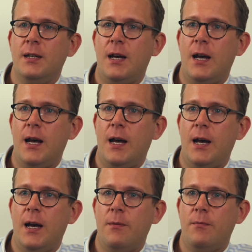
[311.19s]

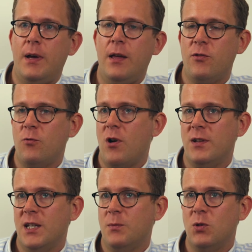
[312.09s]
And through our
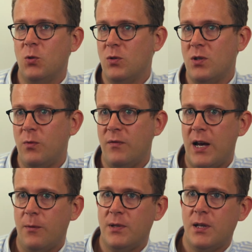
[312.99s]
assessment tools that we've
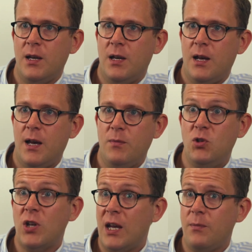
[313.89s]
helped
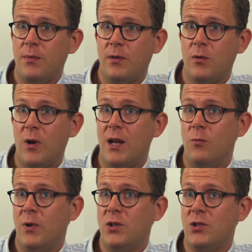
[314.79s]
shape the way
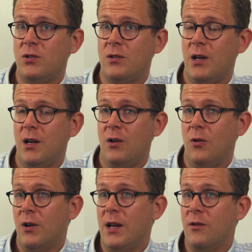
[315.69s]
in which a
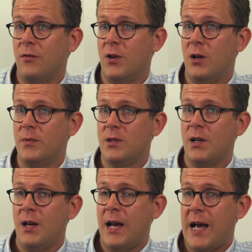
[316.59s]
lot of legal firms
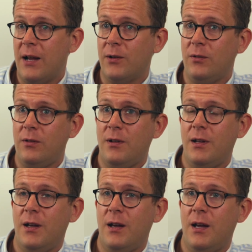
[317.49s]
handle
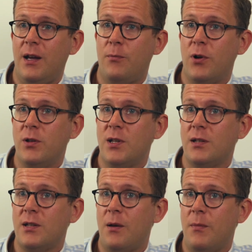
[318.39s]
and
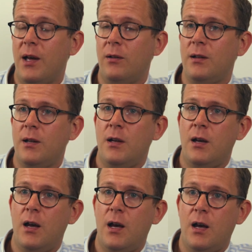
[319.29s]
process that mail
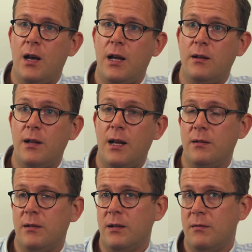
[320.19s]

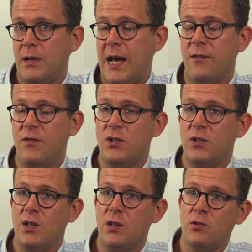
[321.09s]
and can add
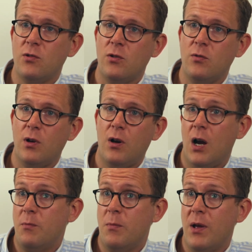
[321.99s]
efficiencies through
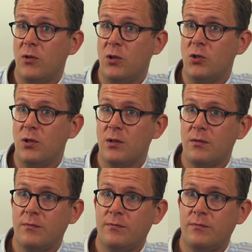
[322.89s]
hybrid mail solutions.